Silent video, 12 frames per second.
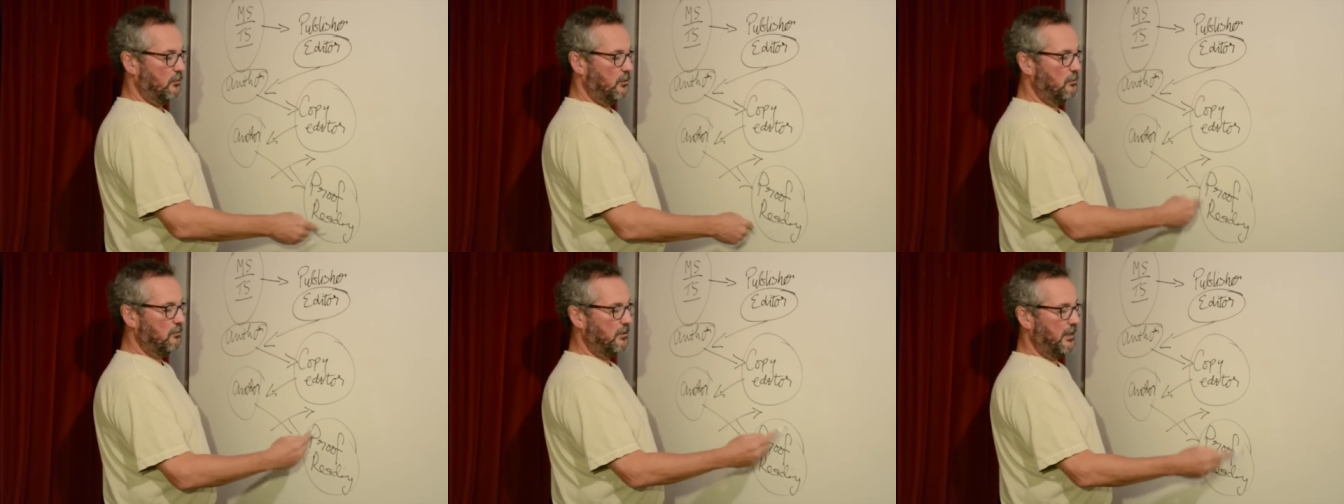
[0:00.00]

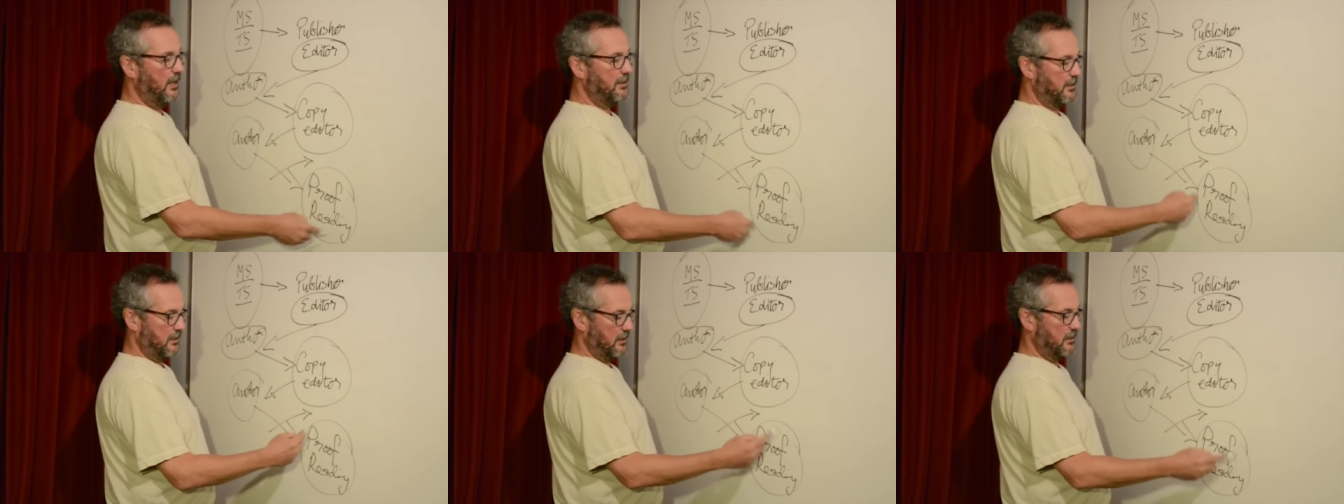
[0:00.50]
to the
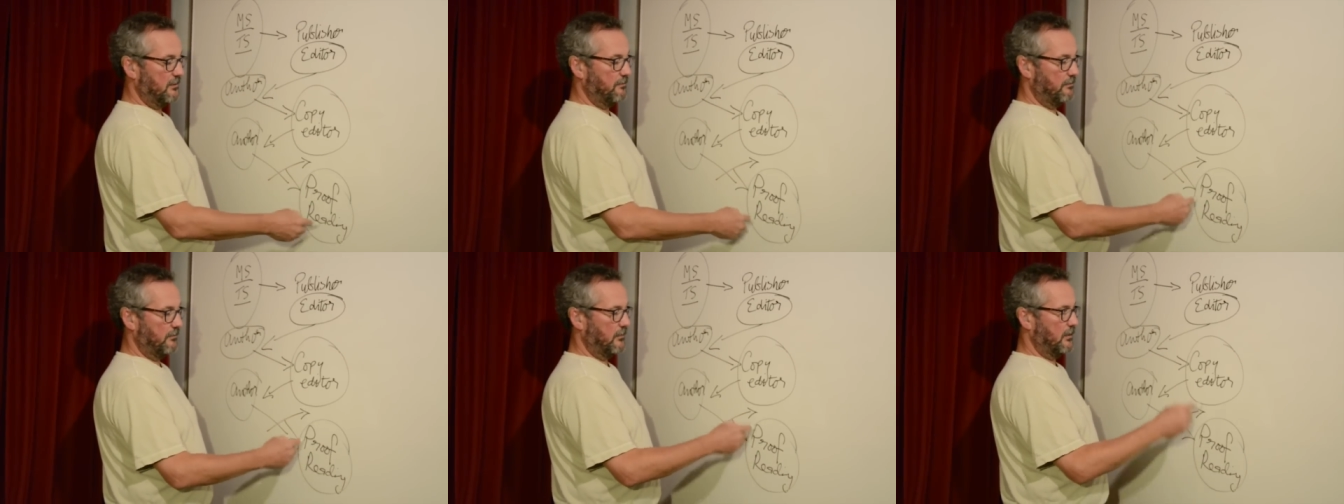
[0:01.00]
editors
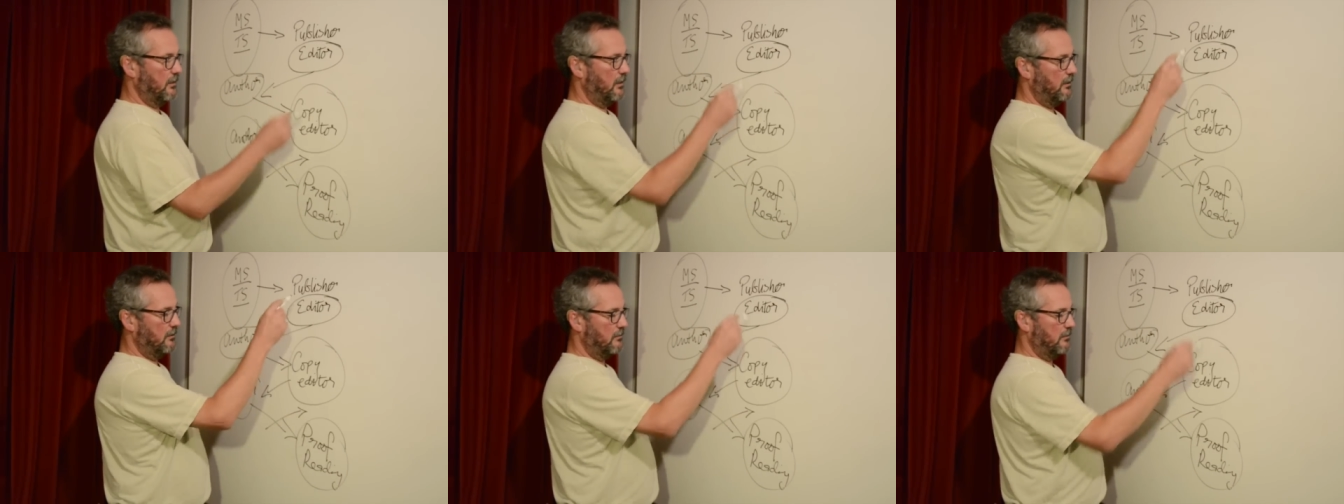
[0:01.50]

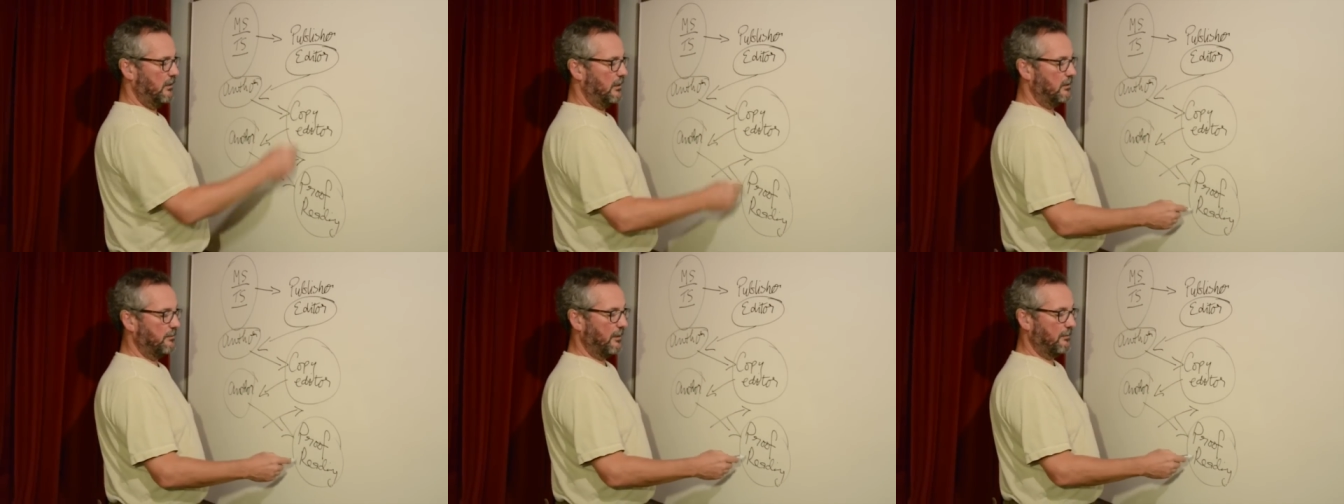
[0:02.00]
in,
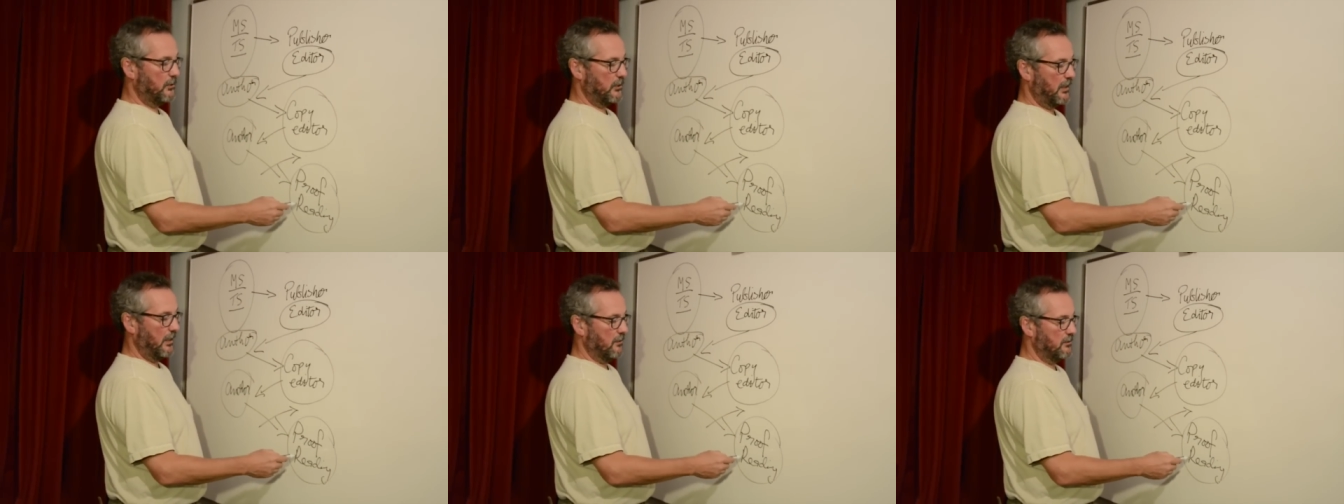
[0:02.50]
in the
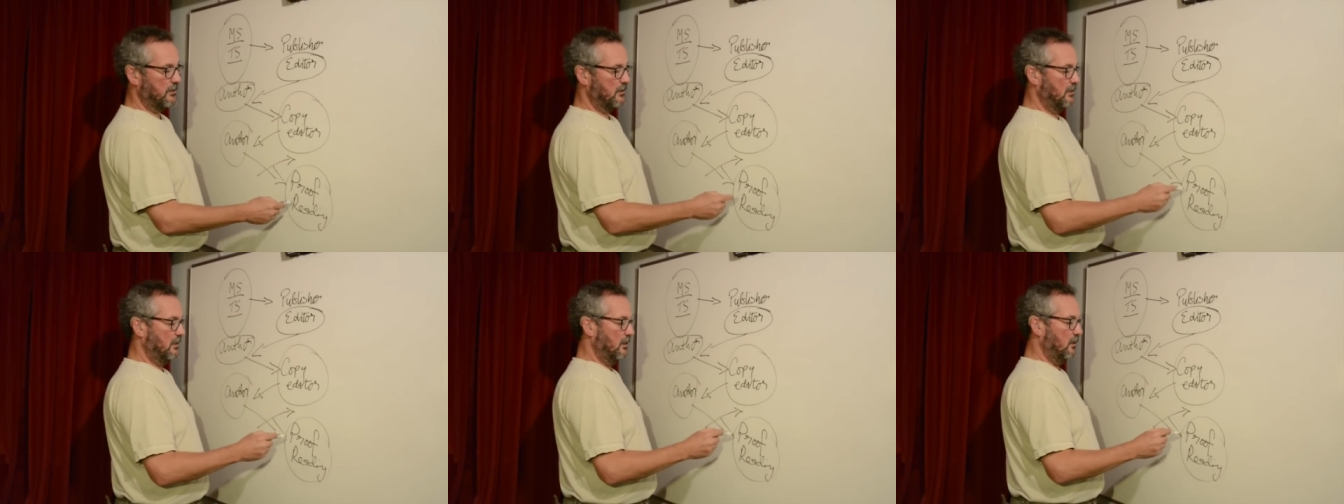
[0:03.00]
publishing house.
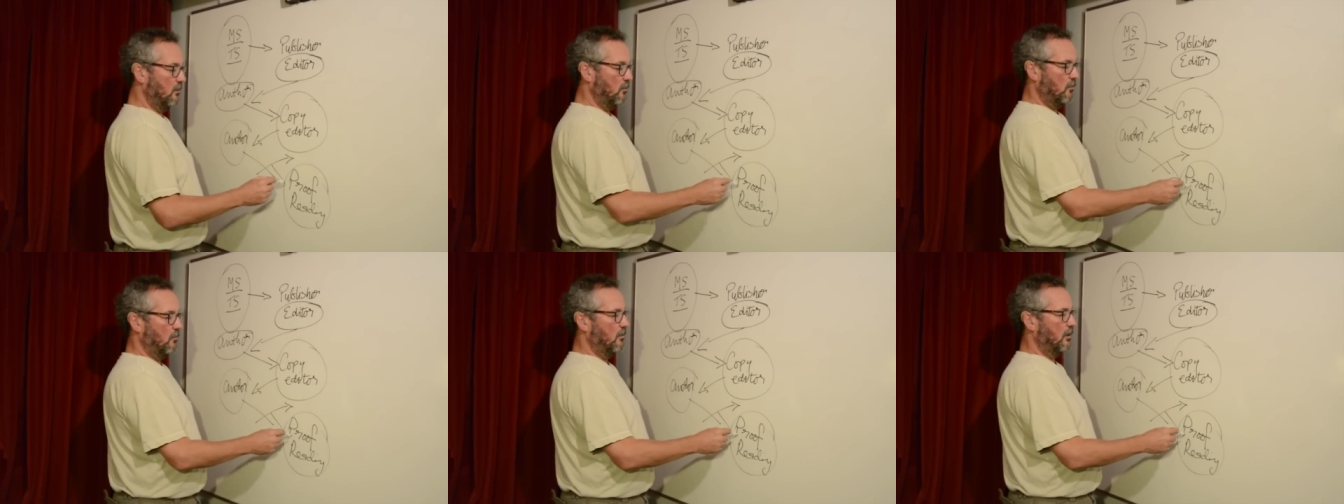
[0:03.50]

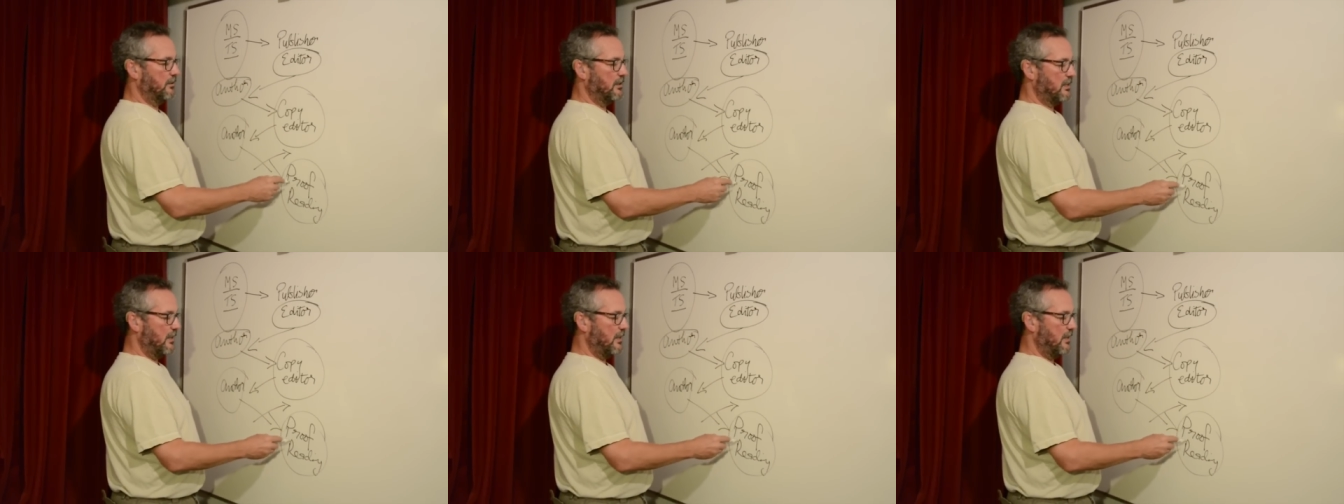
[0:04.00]
At the